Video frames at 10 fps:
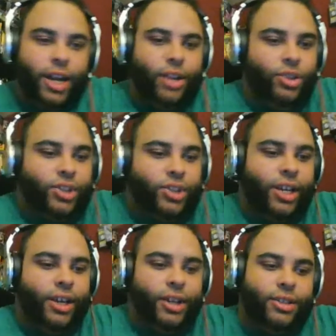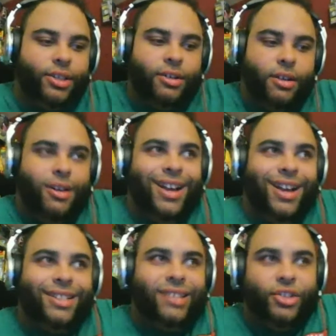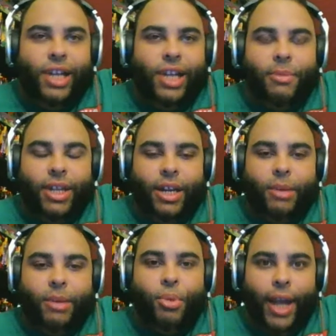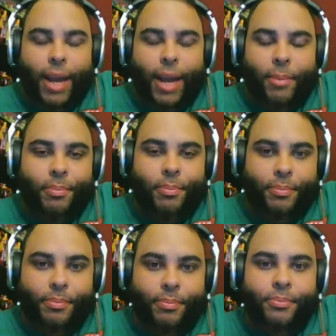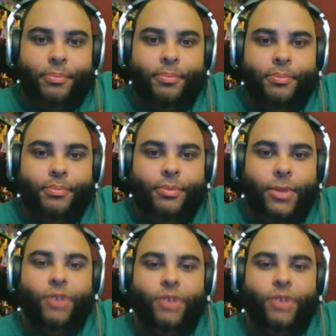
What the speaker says: and it looks like it's essentially emulated per game as